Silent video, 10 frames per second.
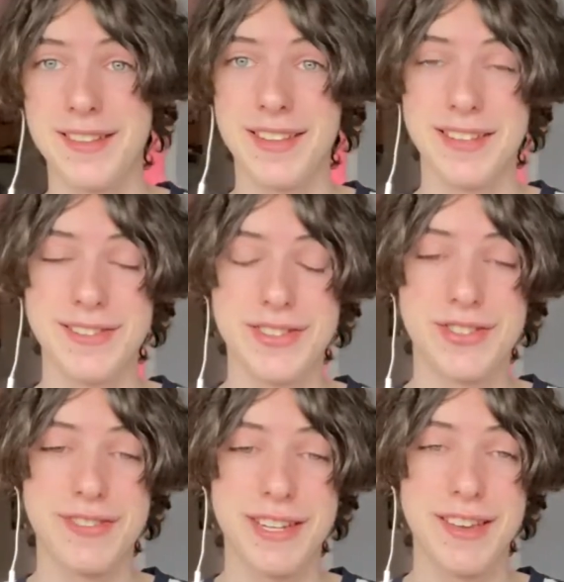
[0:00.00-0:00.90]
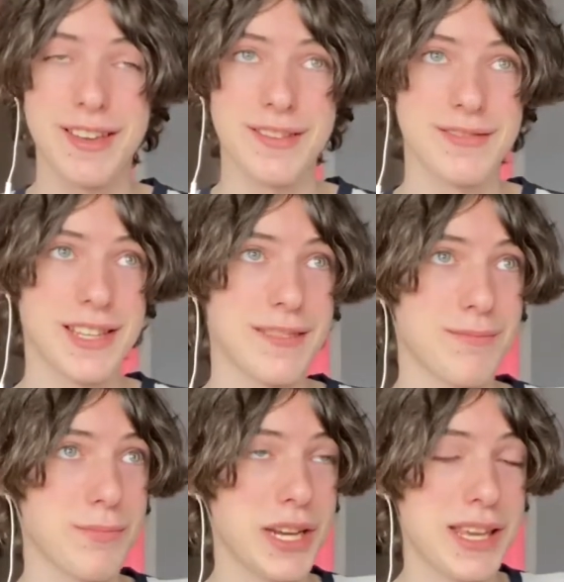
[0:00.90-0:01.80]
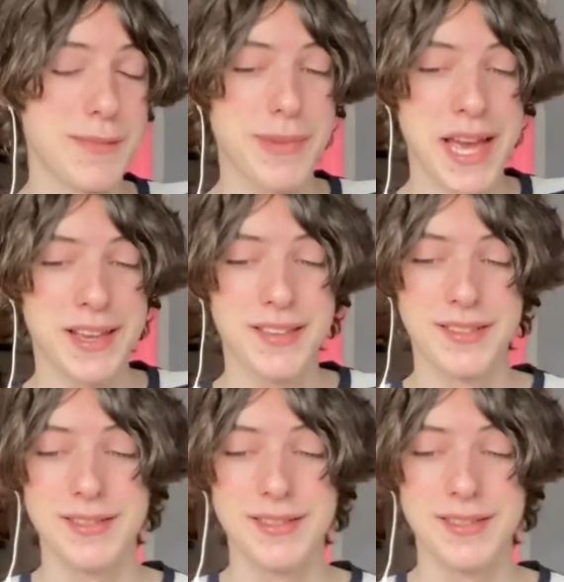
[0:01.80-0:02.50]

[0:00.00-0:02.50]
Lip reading: and just drinking and putting it back.